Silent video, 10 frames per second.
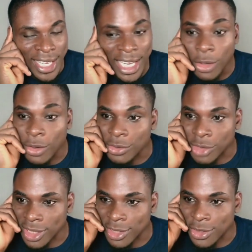
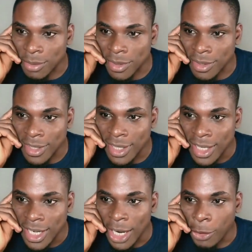800 and something.
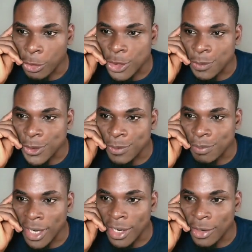I was supposed to
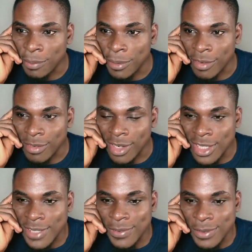buy a couple of
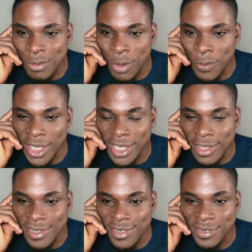dollars for what we needed
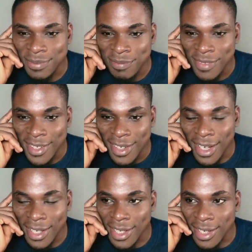to do,
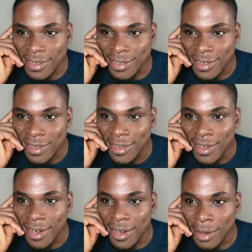and then
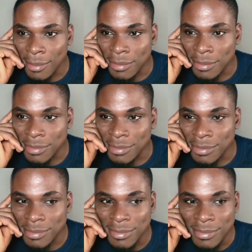
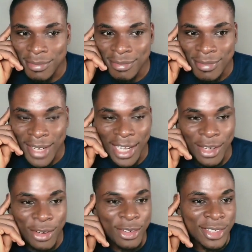I
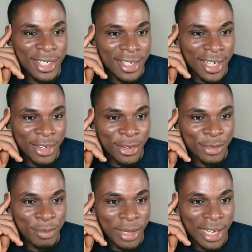called
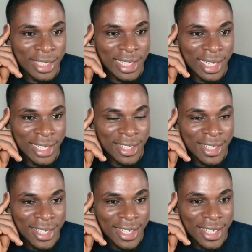my handler.
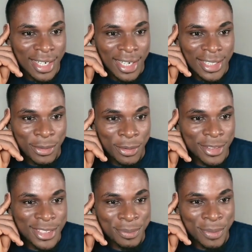I said, "What
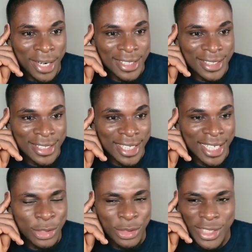was the price?" He said
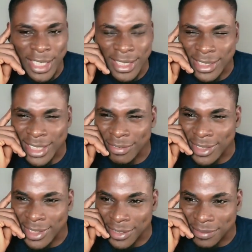870.